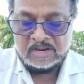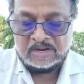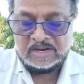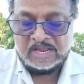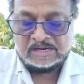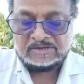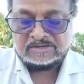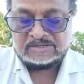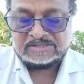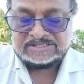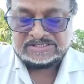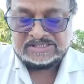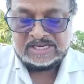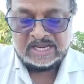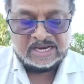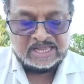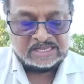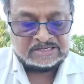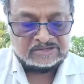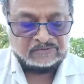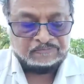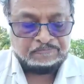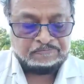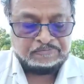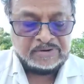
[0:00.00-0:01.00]
like to see a
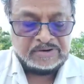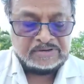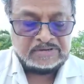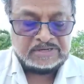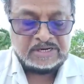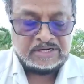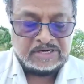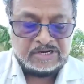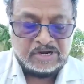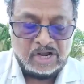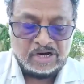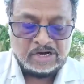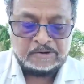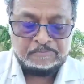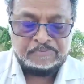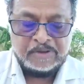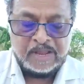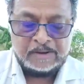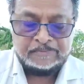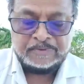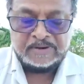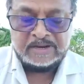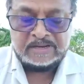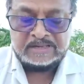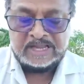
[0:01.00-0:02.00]
lot of printed colored
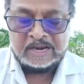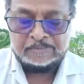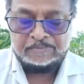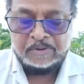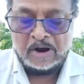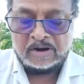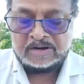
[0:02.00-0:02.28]
paper in their